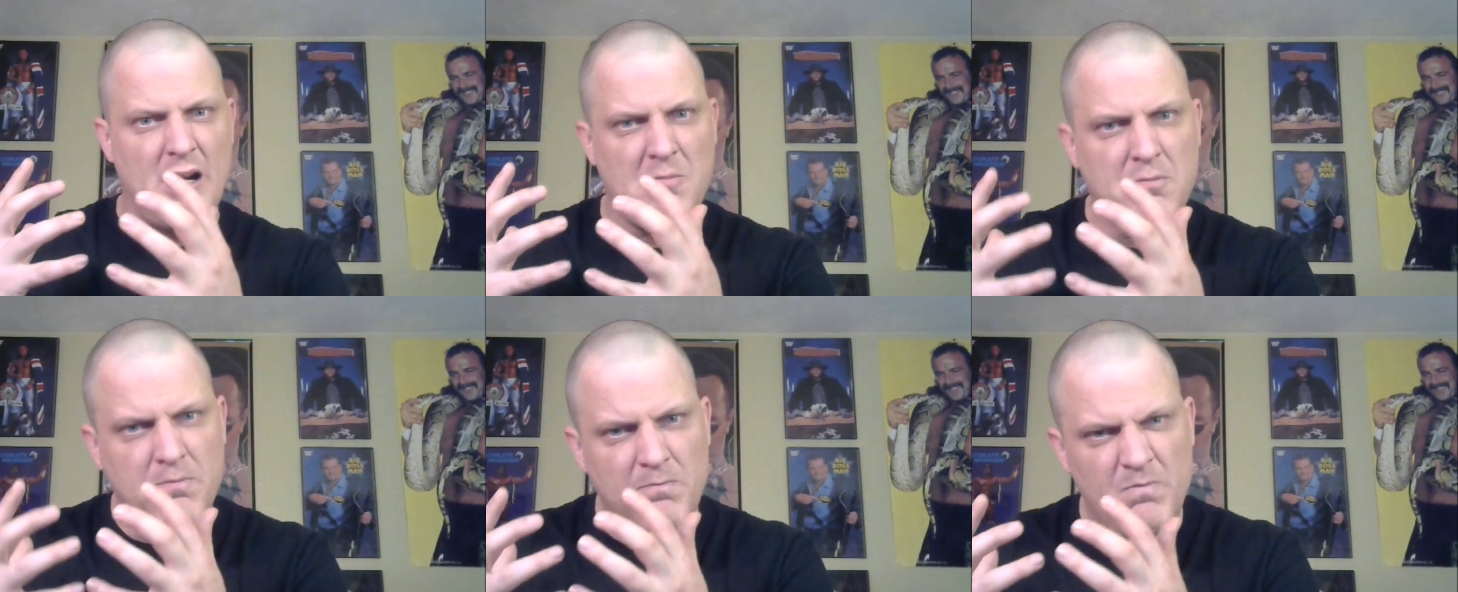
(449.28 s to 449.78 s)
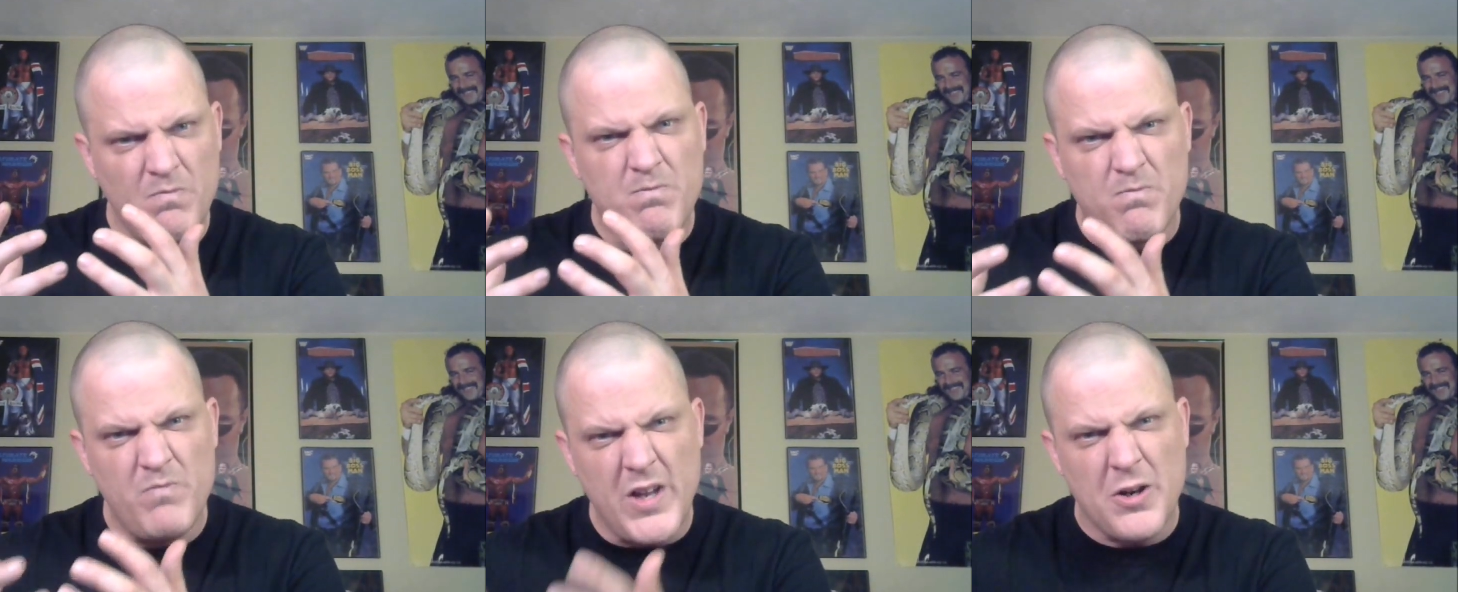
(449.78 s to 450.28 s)
Speaker 1: uh,
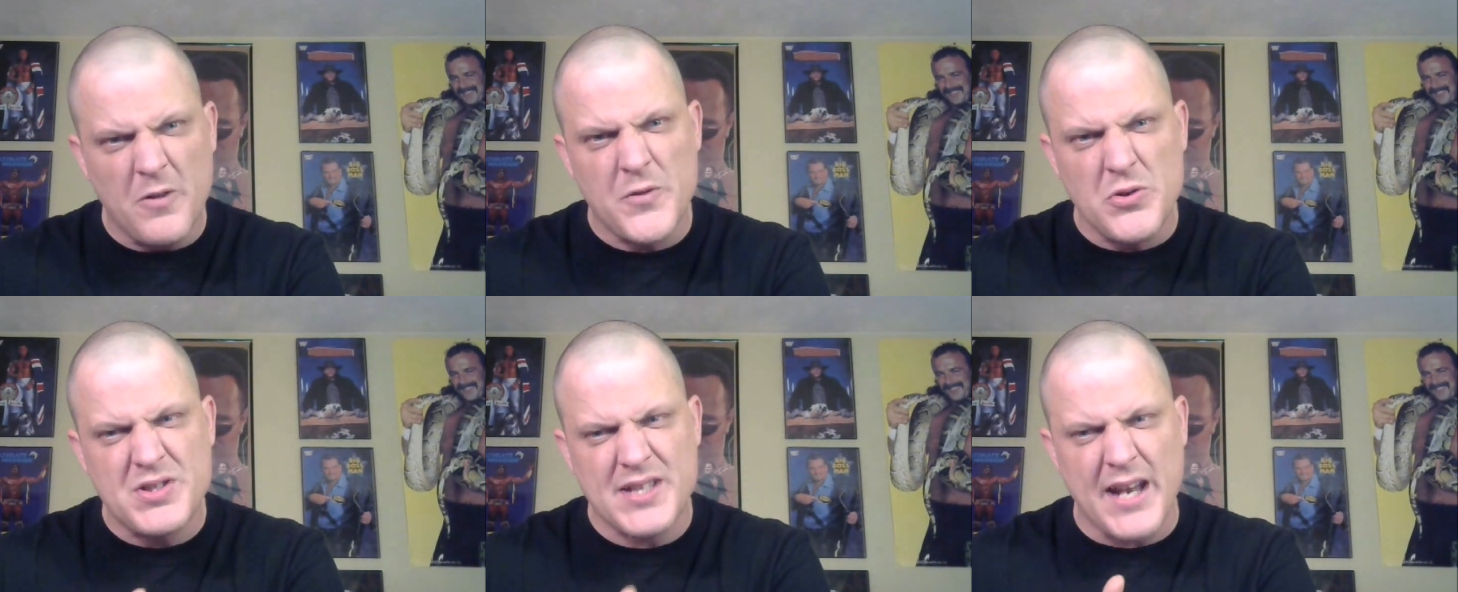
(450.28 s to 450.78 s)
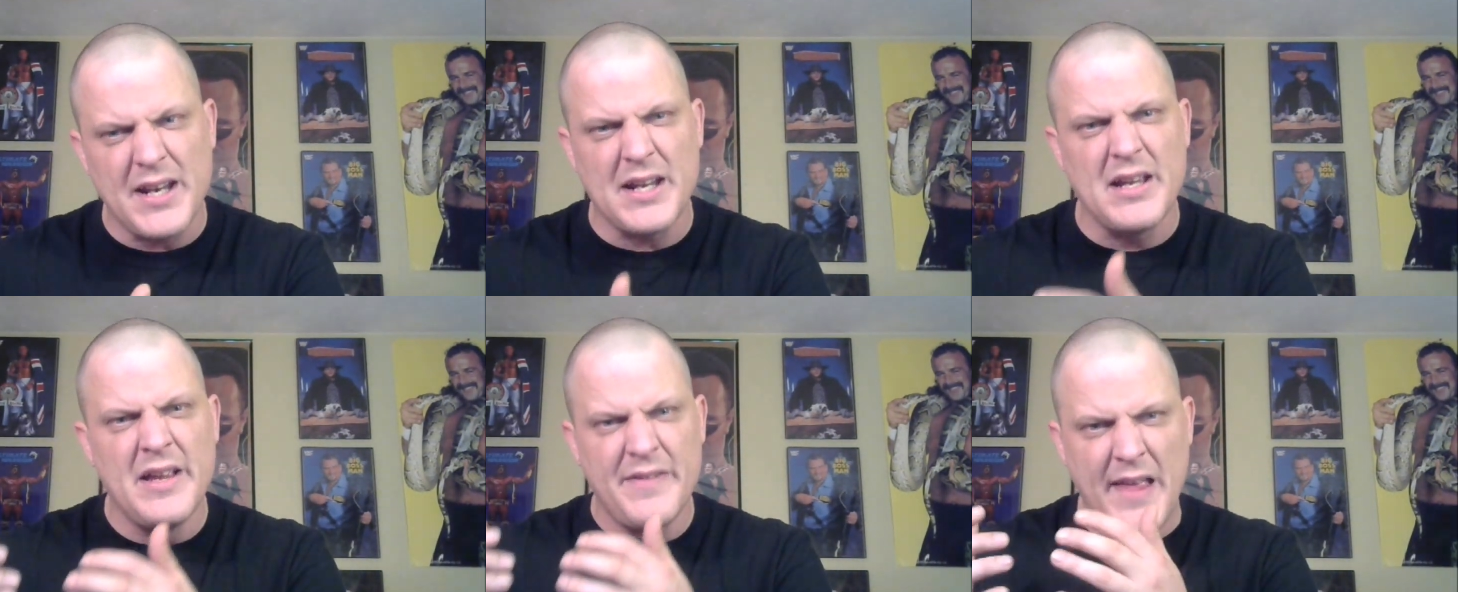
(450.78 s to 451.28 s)
interview
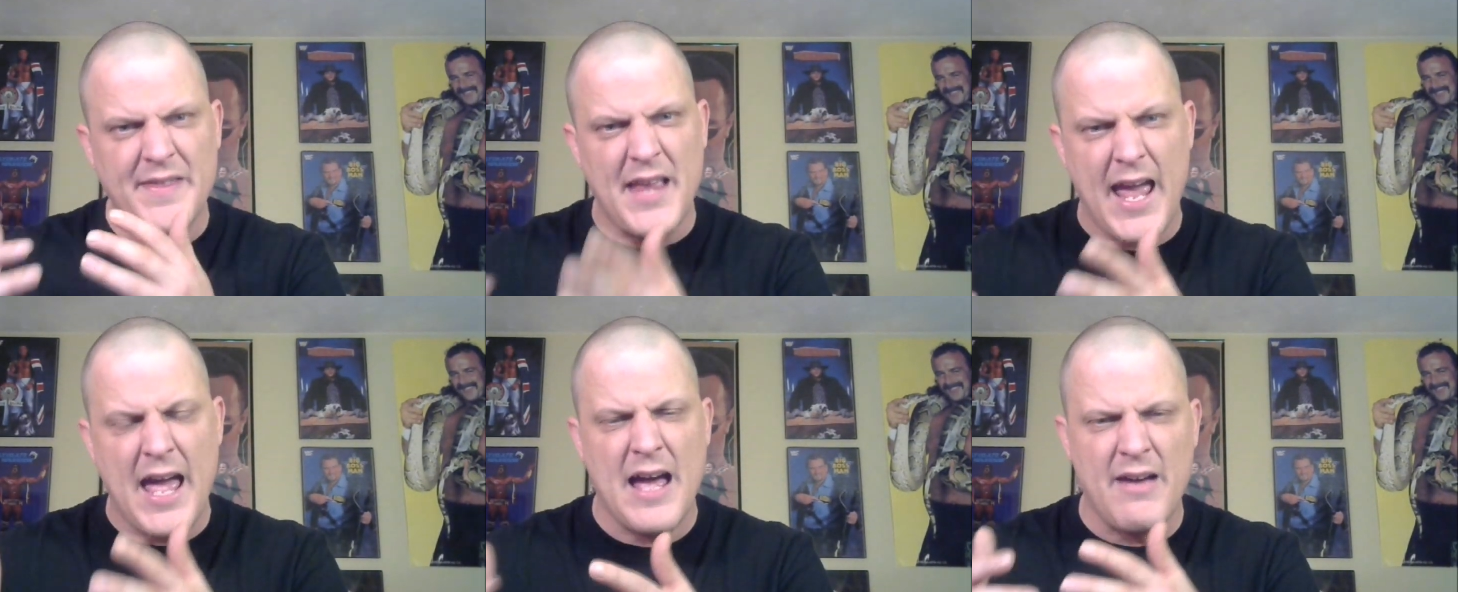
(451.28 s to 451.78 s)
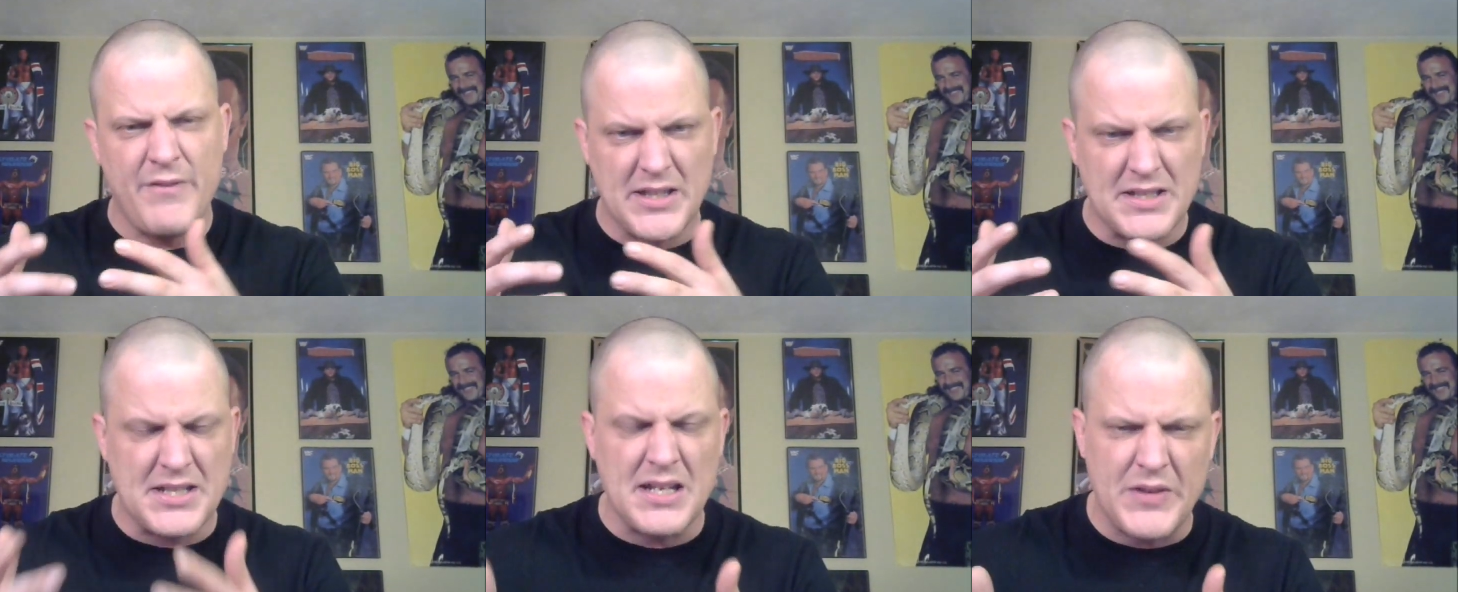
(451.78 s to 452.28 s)
setting that they have at the
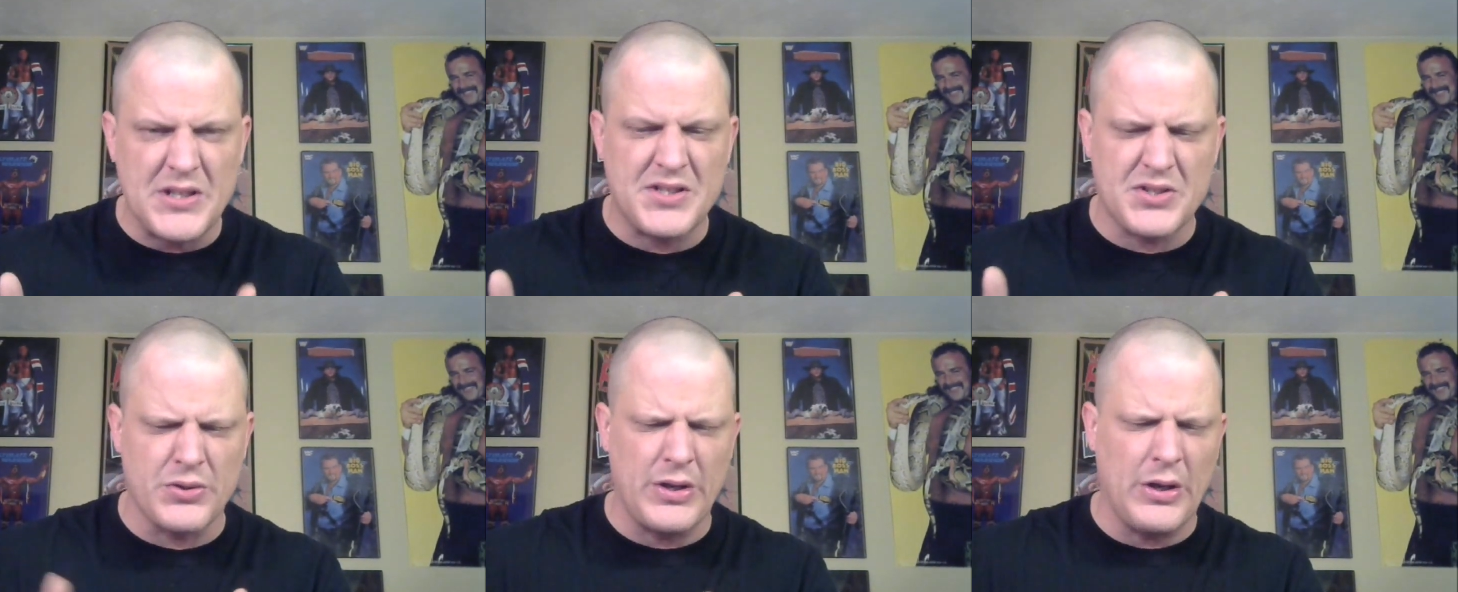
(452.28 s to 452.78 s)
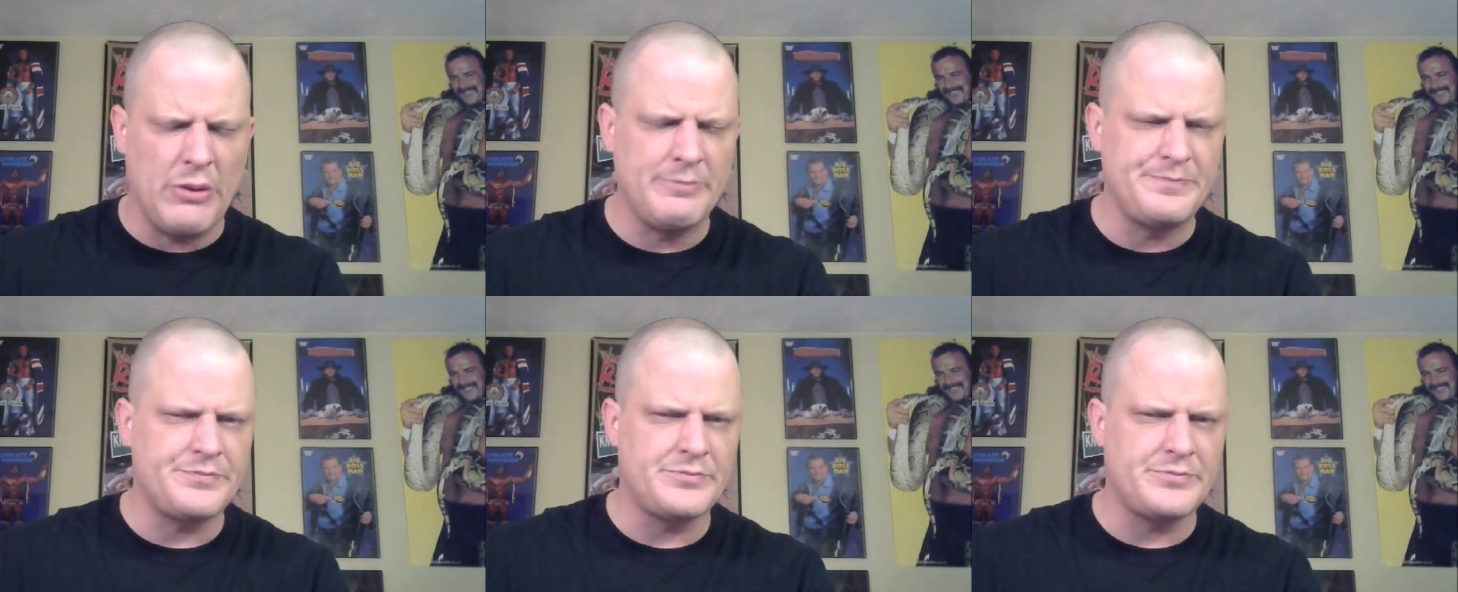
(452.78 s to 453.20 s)
TV studio.